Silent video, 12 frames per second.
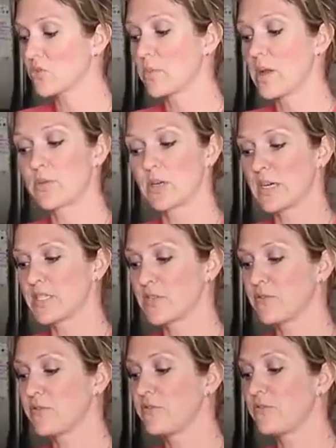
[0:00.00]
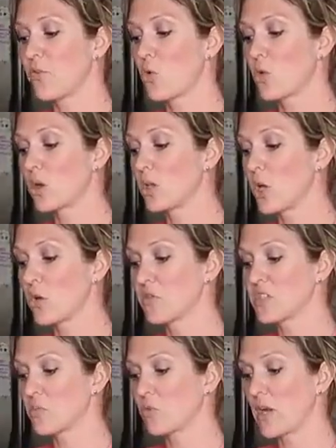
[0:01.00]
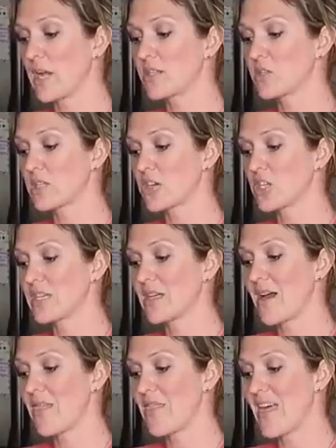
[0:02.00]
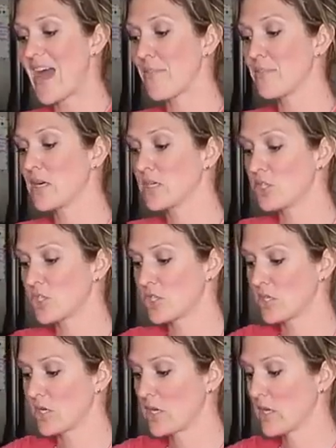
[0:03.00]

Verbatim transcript: Remember, it's four loaves of bread, so it's actually not that much.